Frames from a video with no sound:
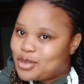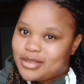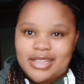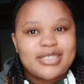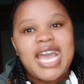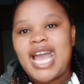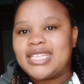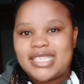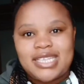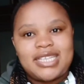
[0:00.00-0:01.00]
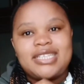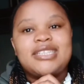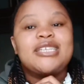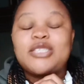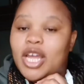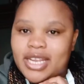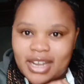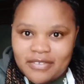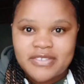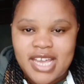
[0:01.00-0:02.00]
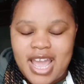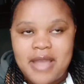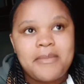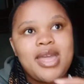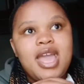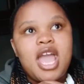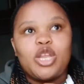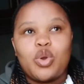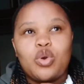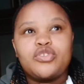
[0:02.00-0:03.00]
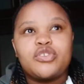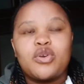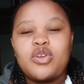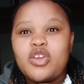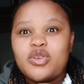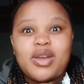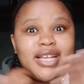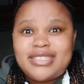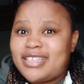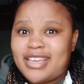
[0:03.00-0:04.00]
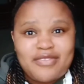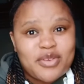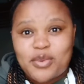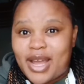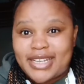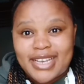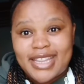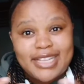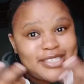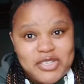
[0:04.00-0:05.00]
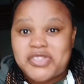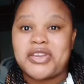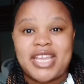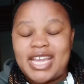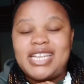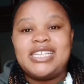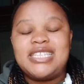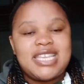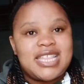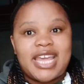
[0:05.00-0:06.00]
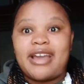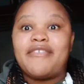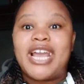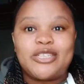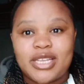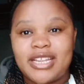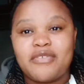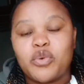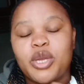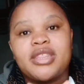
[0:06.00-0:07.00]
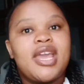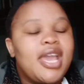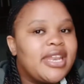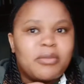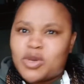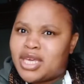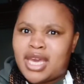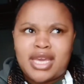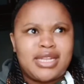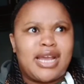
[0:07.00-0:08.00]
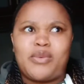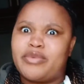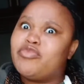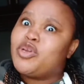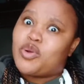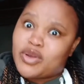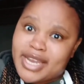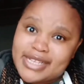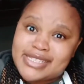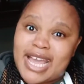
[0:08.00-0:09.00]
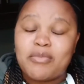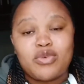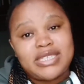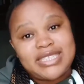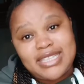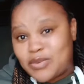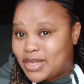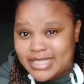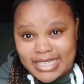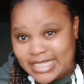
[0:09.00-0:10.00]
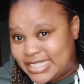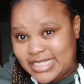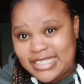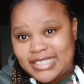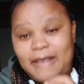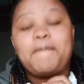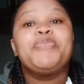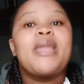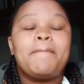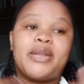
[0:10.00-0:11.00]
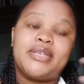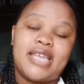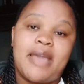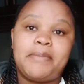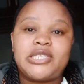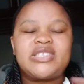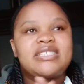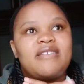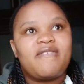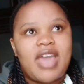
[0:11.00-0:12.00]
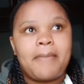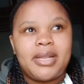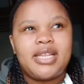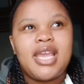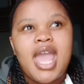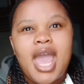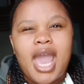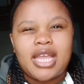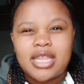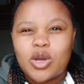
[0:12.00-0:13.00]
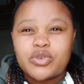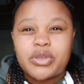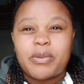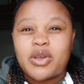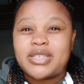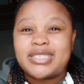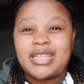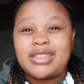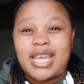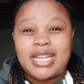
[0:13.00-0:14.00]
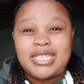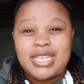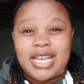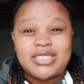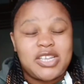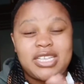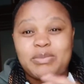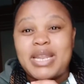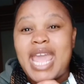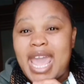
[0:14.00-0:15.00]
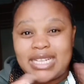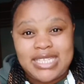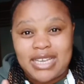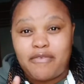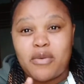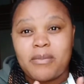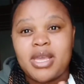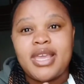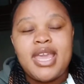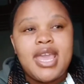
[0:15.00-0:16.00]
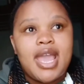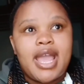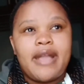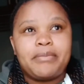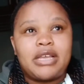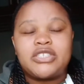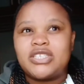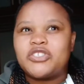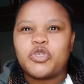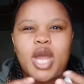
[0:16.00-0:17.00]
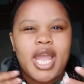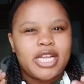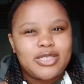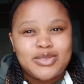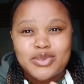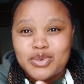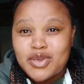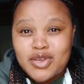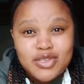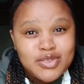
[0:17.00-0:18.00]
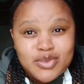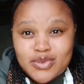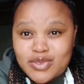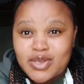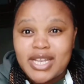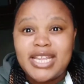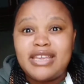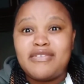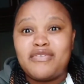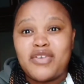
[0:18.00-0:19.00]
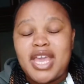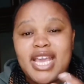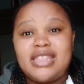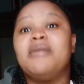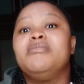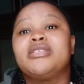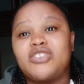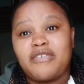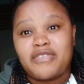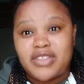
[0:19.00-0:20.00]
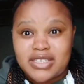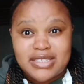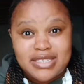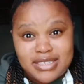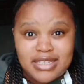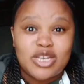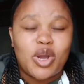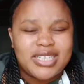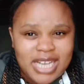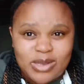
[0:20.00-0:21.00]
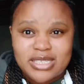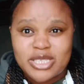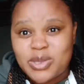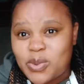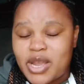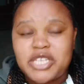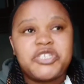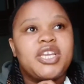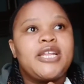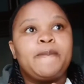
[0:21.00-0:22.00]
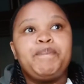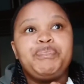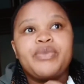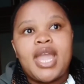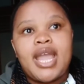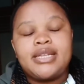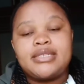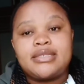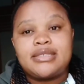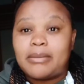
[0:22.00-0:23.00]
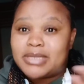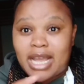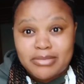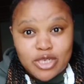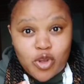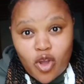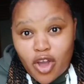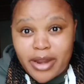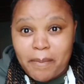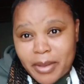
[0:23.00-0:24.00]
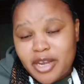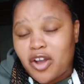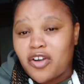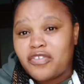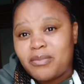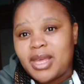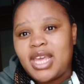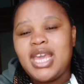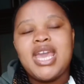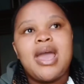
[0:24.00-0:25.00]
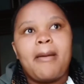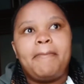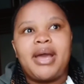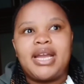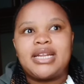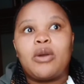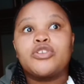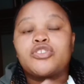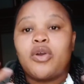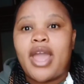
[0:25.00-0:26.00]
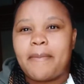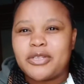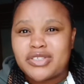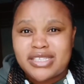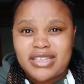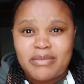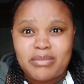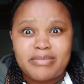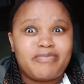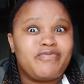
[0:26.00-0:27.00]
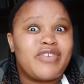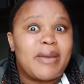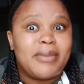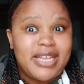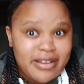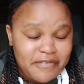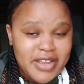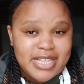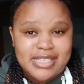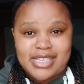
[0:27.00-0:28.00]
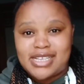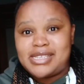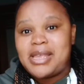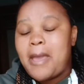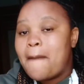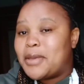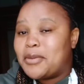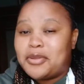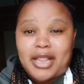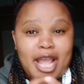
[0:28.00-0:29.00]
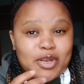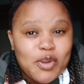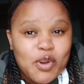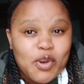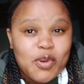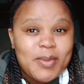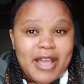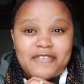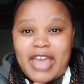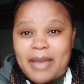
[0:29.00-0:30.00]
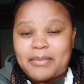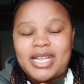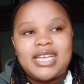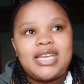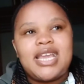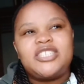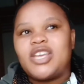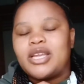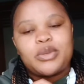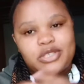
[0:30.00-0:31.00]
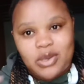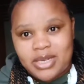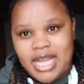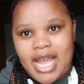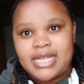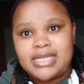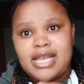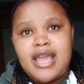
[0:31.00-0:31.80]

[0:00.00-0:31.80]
it's crazy. There's not enough time, and also you can't see everyone. That's just the reality that I've had to live with, and I'm okay. Like, when we go next time, we'll see the ones I didn't see. But I was happy to see family. I think also because that last year has been hectic for me, and I was just trying to live in the midst of this lockdown situation, and sometimes it got a bit off me. But I was so happy to see familiar faces, people I know, my family. It was so nice.